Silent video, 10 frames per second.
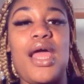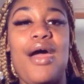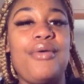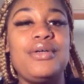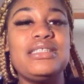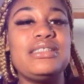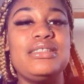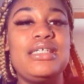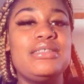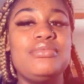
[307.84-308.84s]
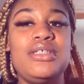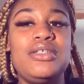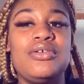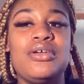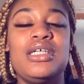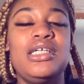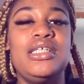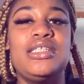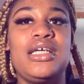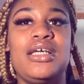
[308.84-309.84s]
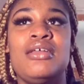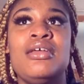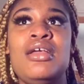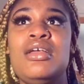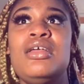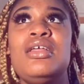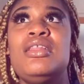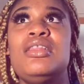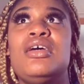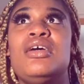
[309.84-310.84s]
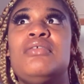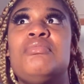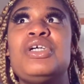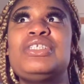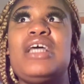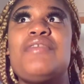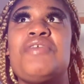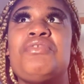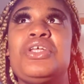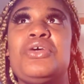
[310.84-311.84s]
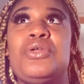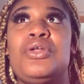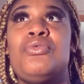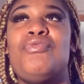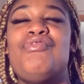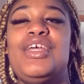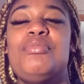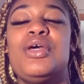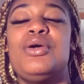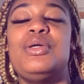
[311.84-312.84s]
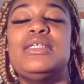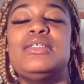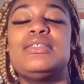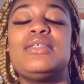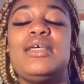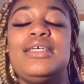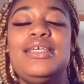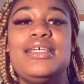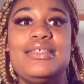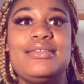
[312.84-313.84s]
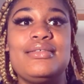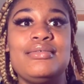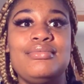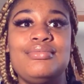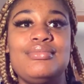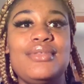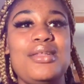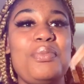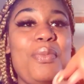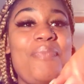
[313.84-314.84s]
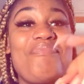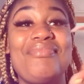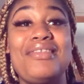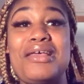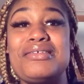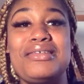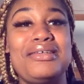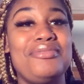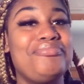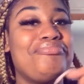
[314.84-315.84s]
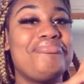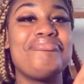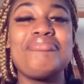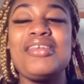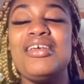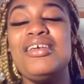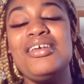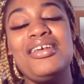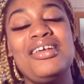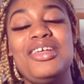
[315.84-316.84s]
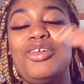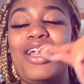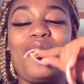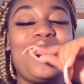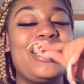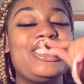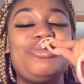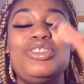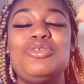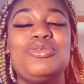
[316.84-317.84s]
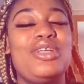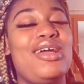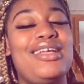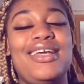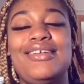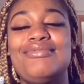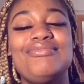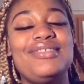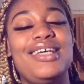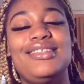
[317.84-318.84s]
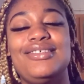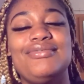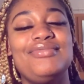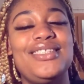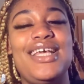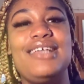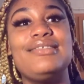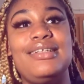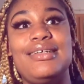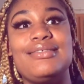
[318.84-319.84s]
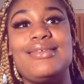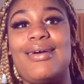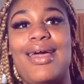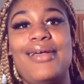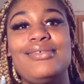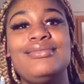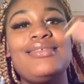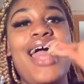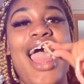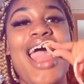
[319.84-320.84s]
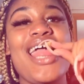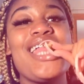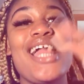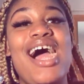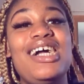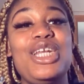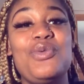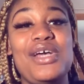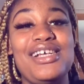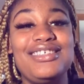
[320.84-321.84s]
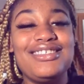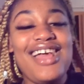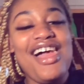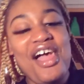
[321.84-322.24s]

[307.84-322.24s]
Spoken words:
I wasn't a lesbian or anything. The most I've ever done with a female is kiss. That's it. You're not gonna catch me doing all that other nastiness, okay? Anyways.